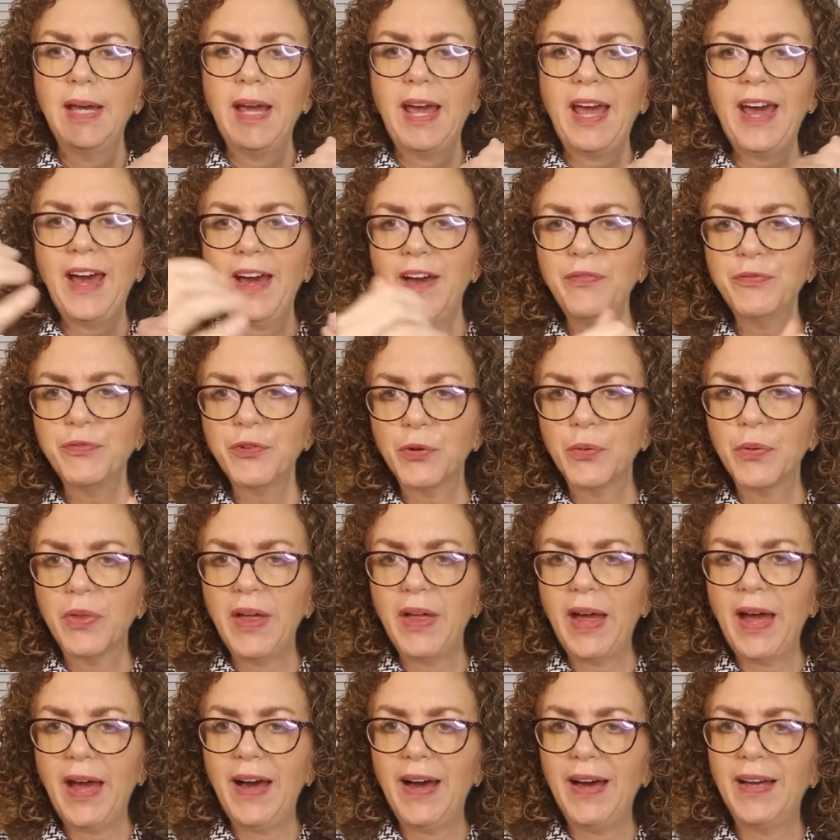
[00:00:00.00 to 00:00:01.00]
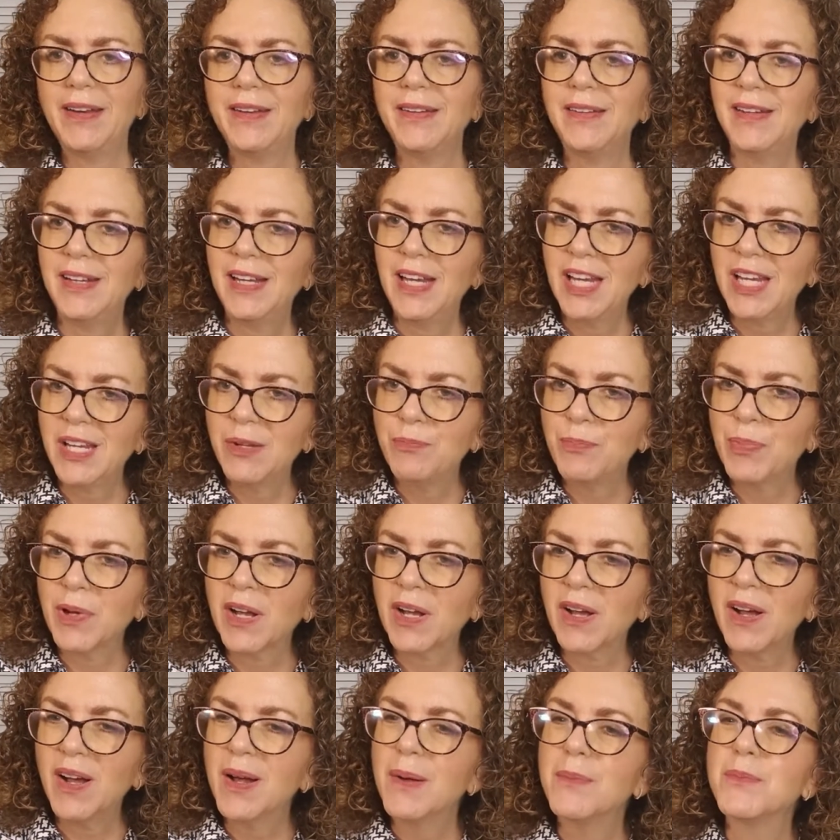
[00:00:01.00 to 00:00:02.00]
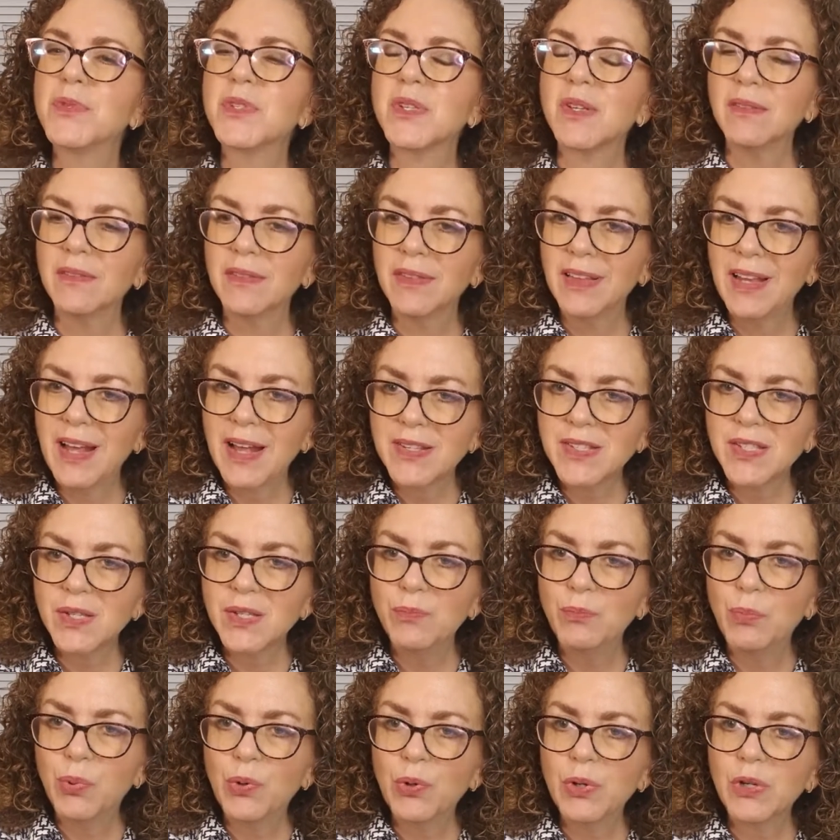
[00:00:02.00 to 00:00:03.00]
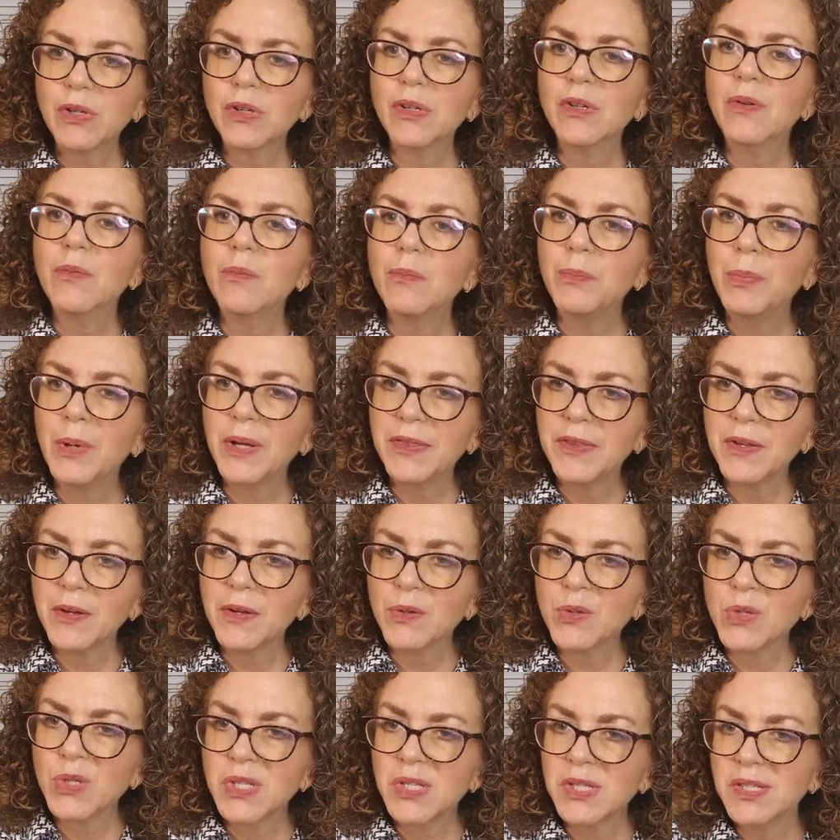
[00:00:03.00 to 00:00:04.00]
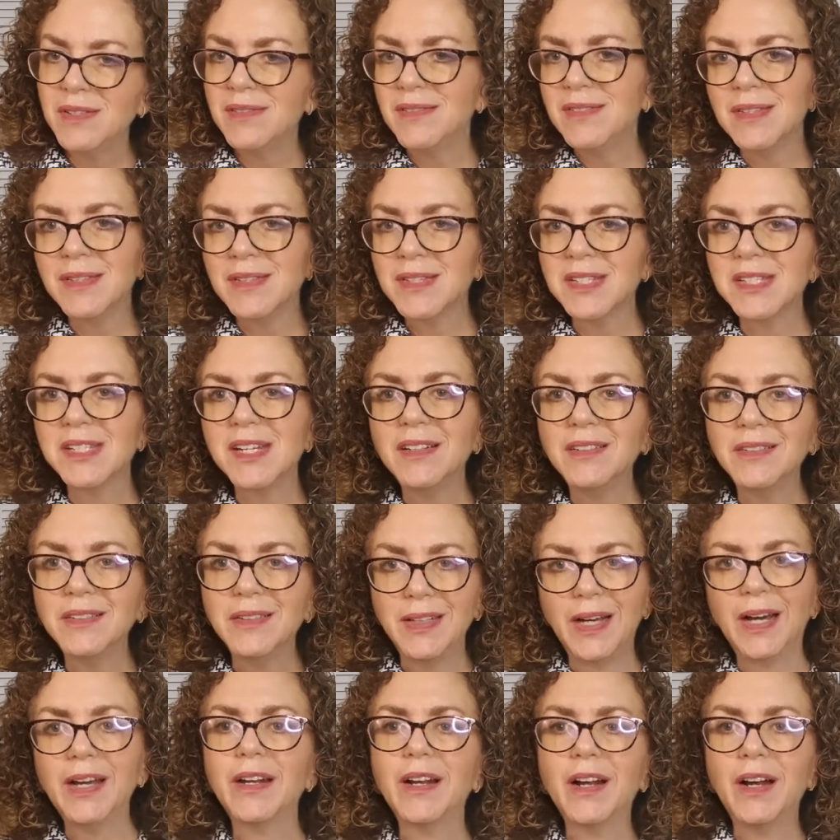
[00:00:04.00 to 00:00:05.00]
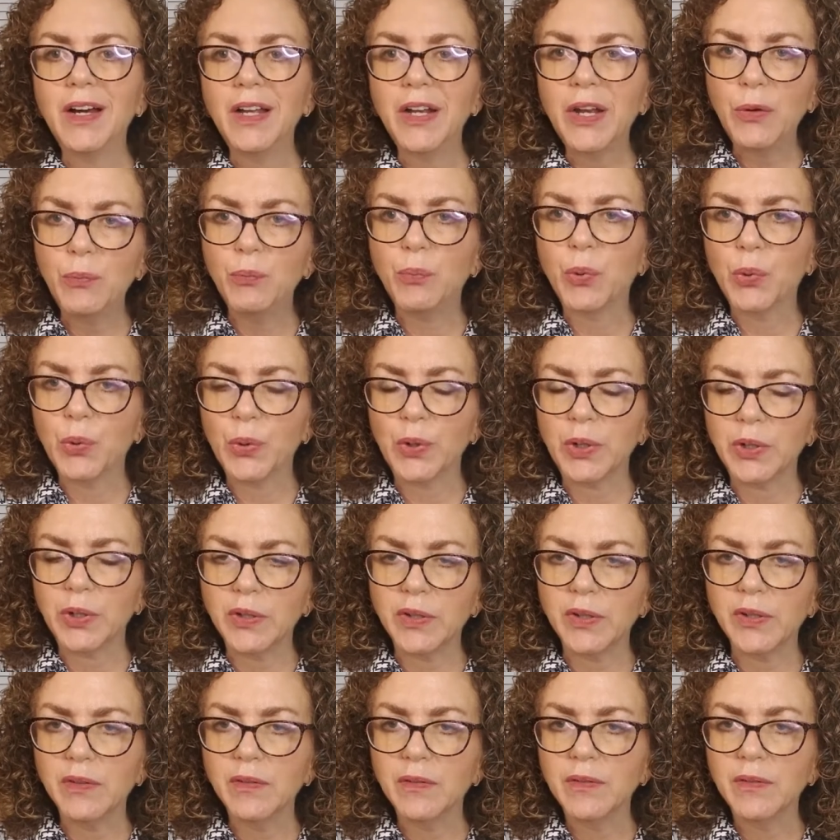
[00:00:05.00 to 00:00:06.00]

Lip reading: After that, it becomes less important, but they're still not unimportant.